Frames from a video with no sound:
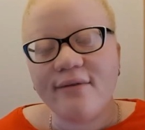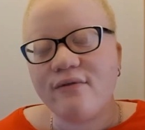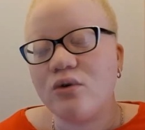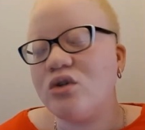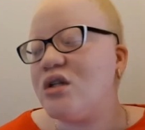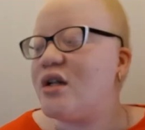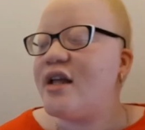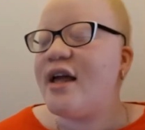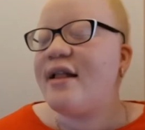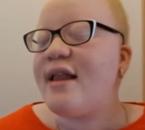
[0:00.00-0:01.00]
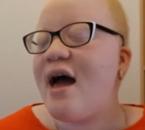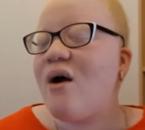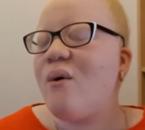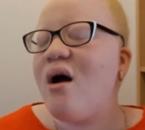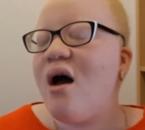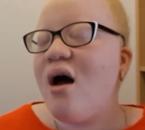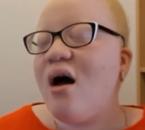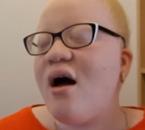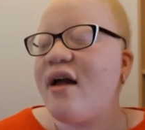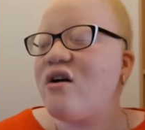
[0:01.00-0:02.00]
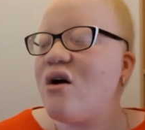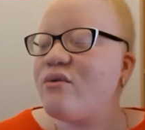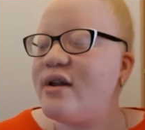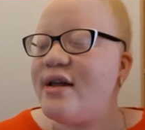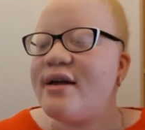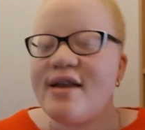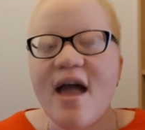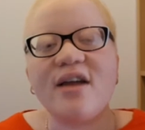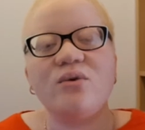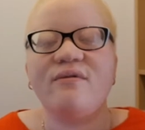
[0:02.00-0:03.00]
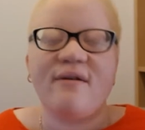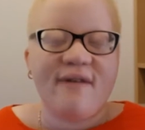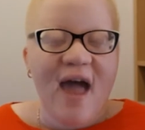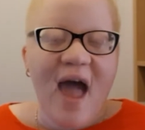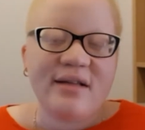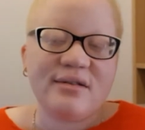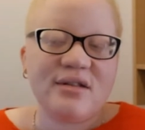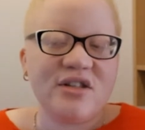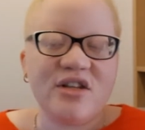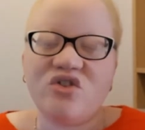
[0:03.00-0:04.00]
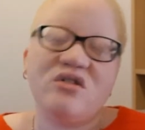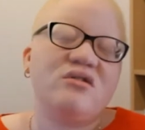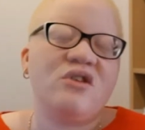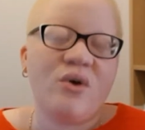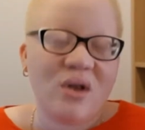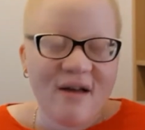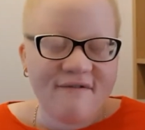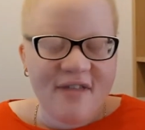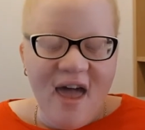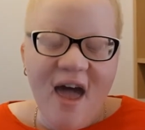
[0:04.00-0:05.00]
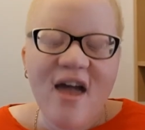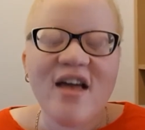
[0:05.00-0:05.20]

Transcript: unfortunately, and now I can't really connect with other hats. There's just no love there.